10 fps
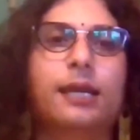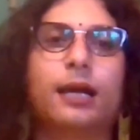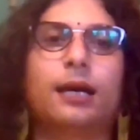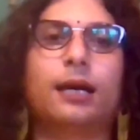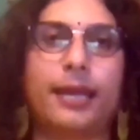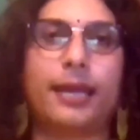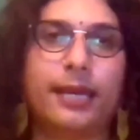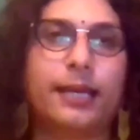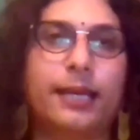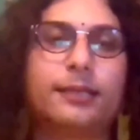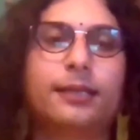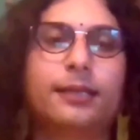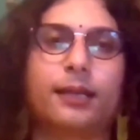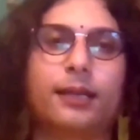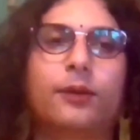I had
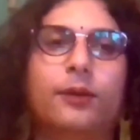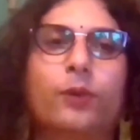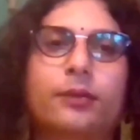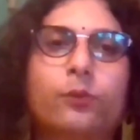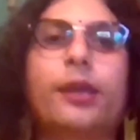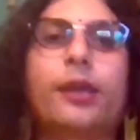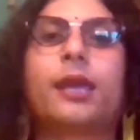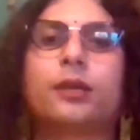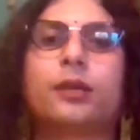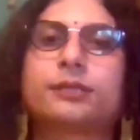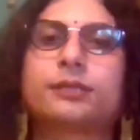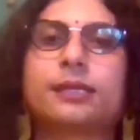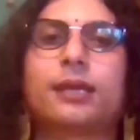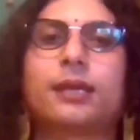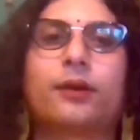one way to
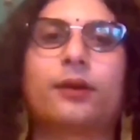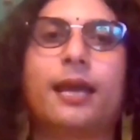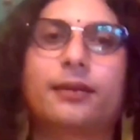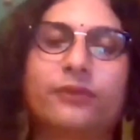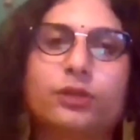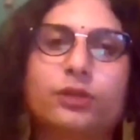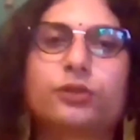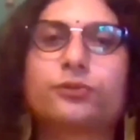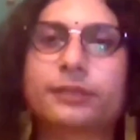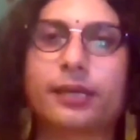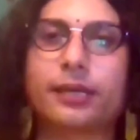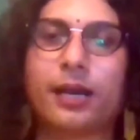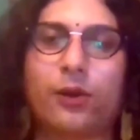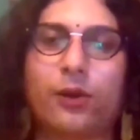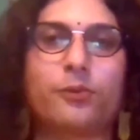see, or I had a vision to see
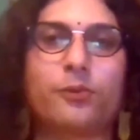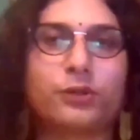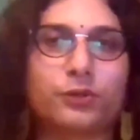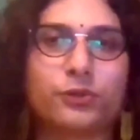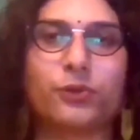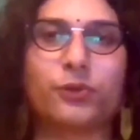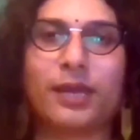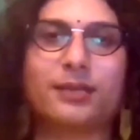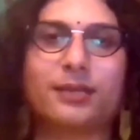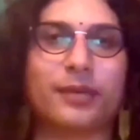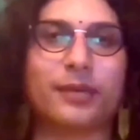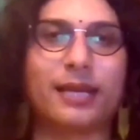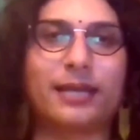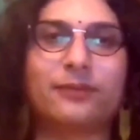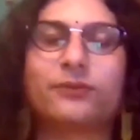how I want to go ahead in my
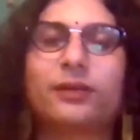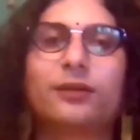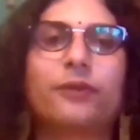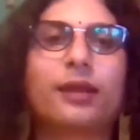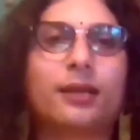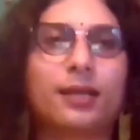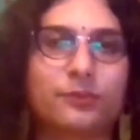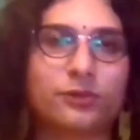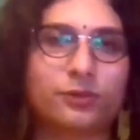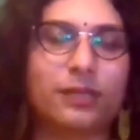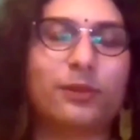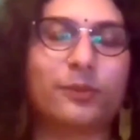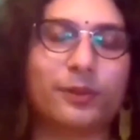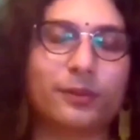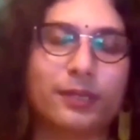life when it comes to
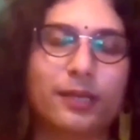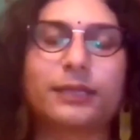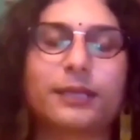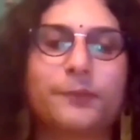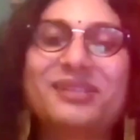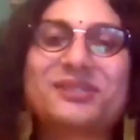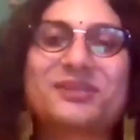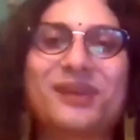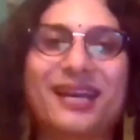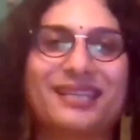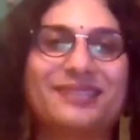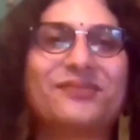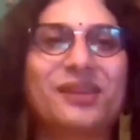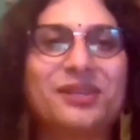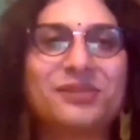development work. So I
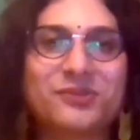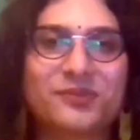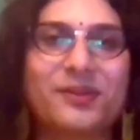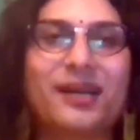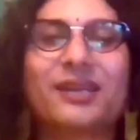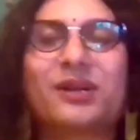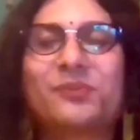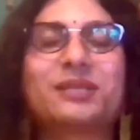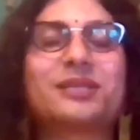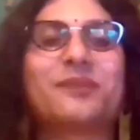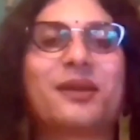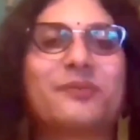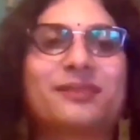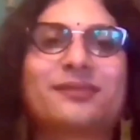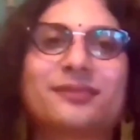completed my
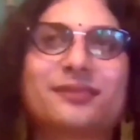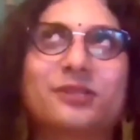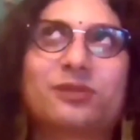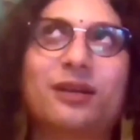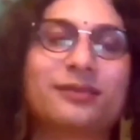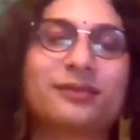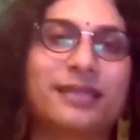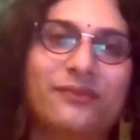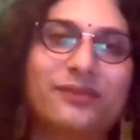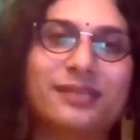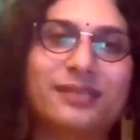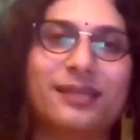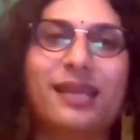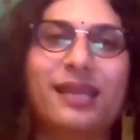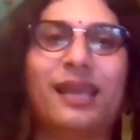master's in 2017,
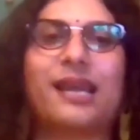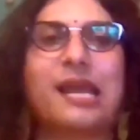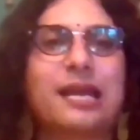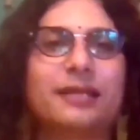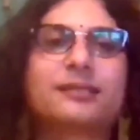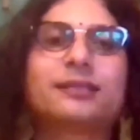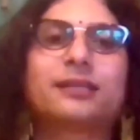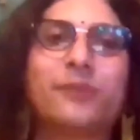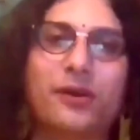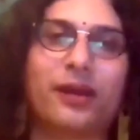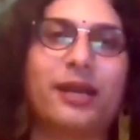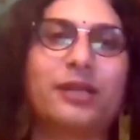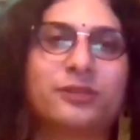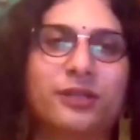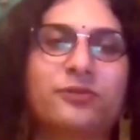and I registered my
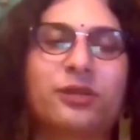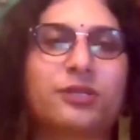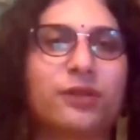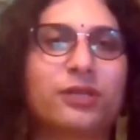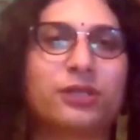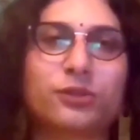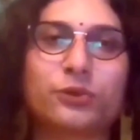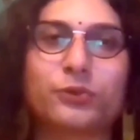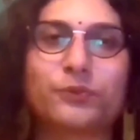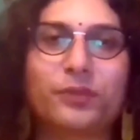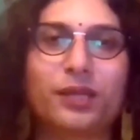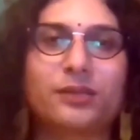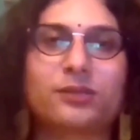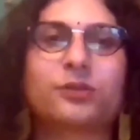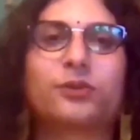organization in 2022.
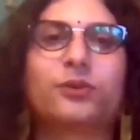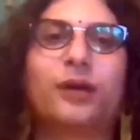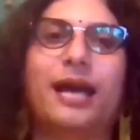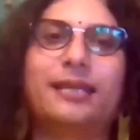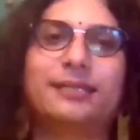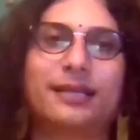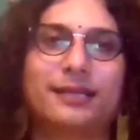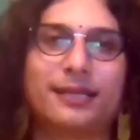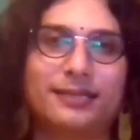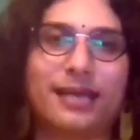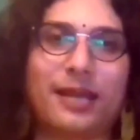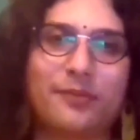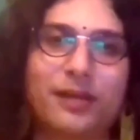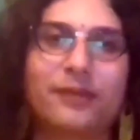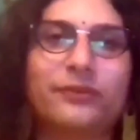So I started the
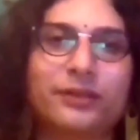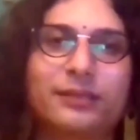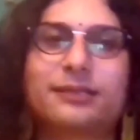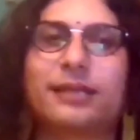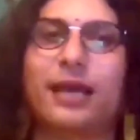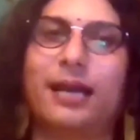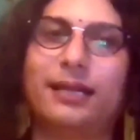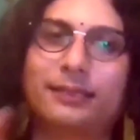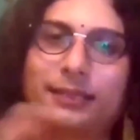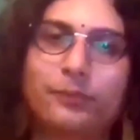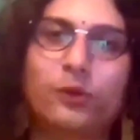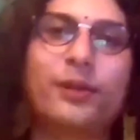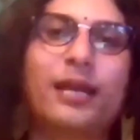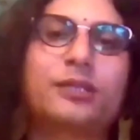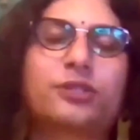library first, and the
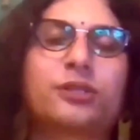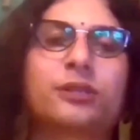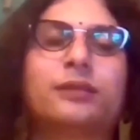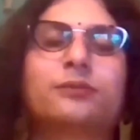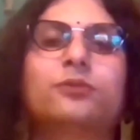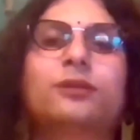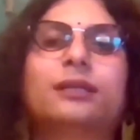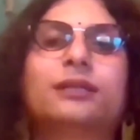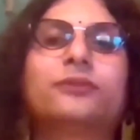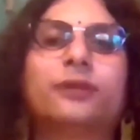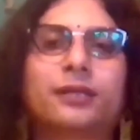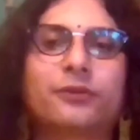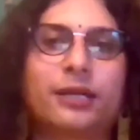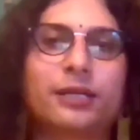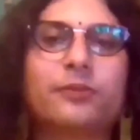mobilization work for the
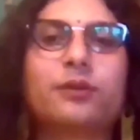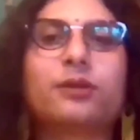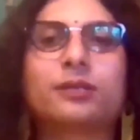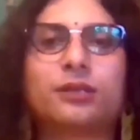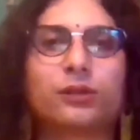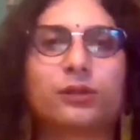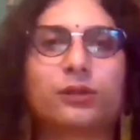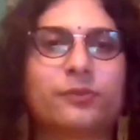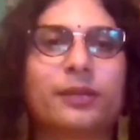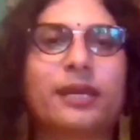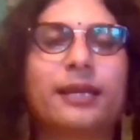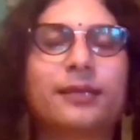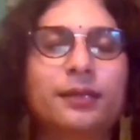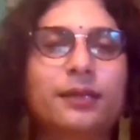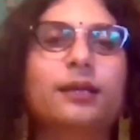queer community also began
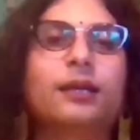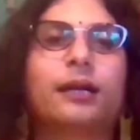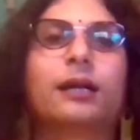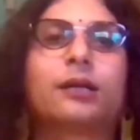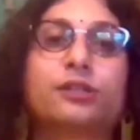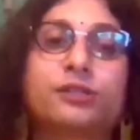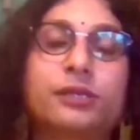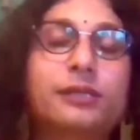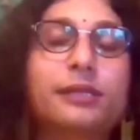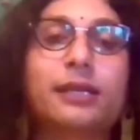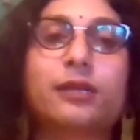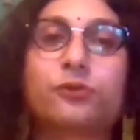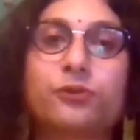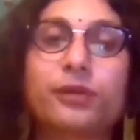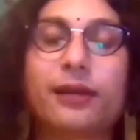concentrating in
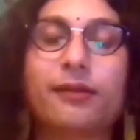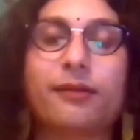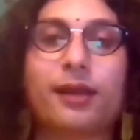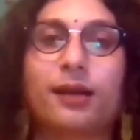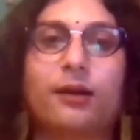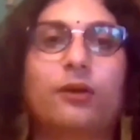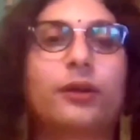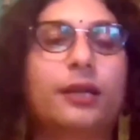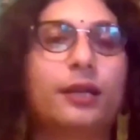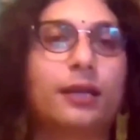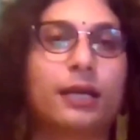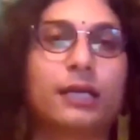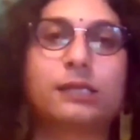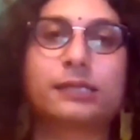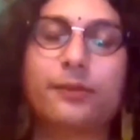rural area or
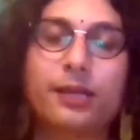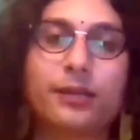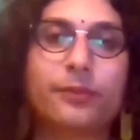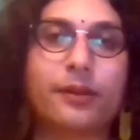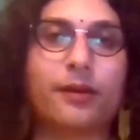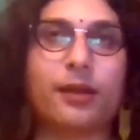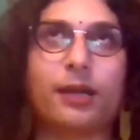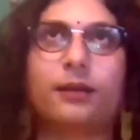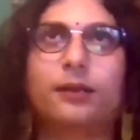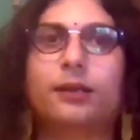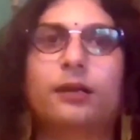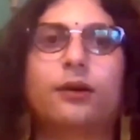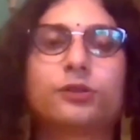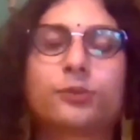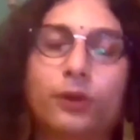semi-urban area
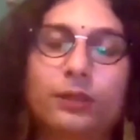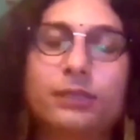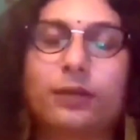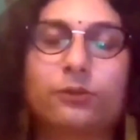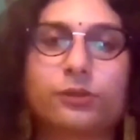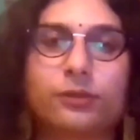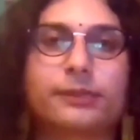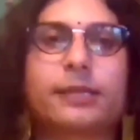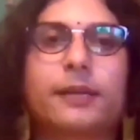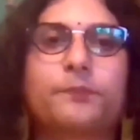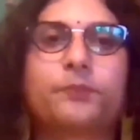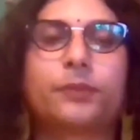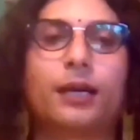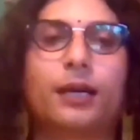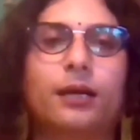or small towns of some.
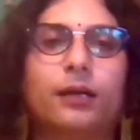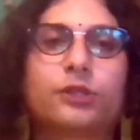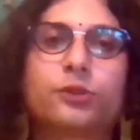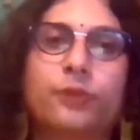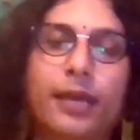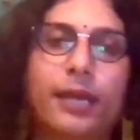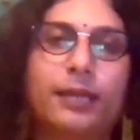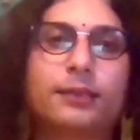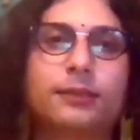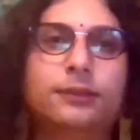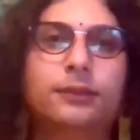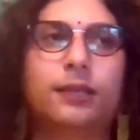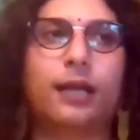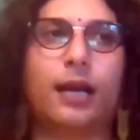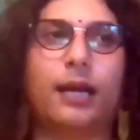Together,
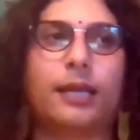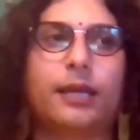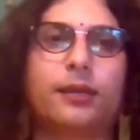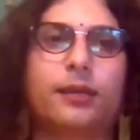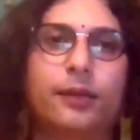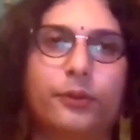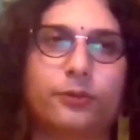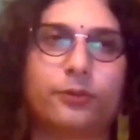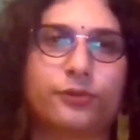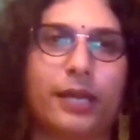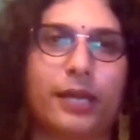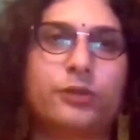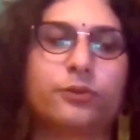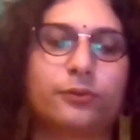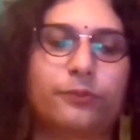I tried
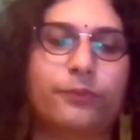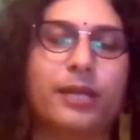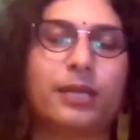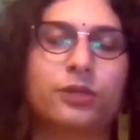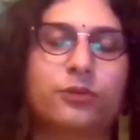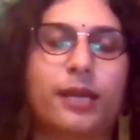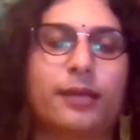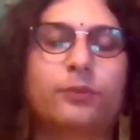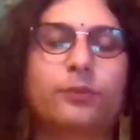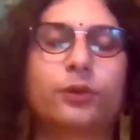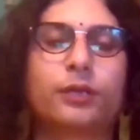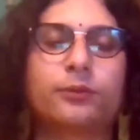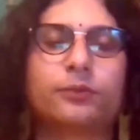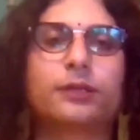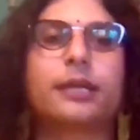to bring it together both the
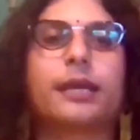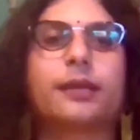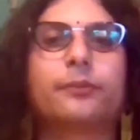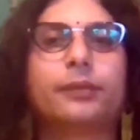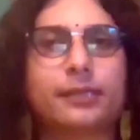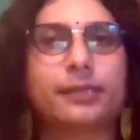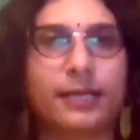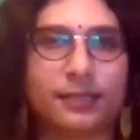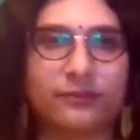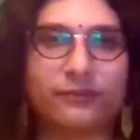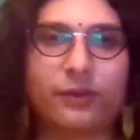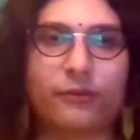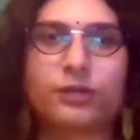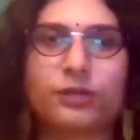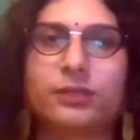work and build Akam
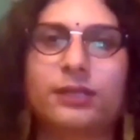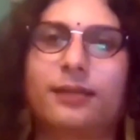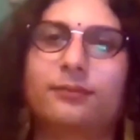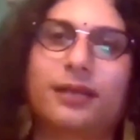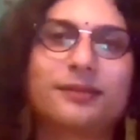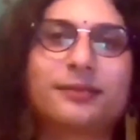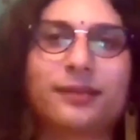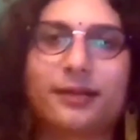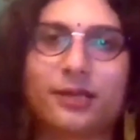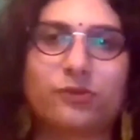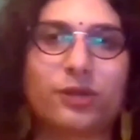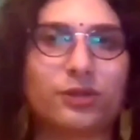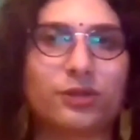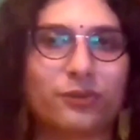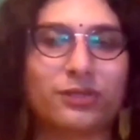Foundation and registered in
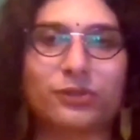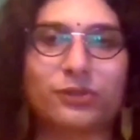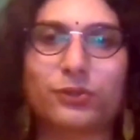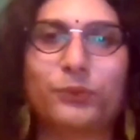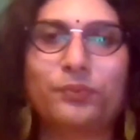2022.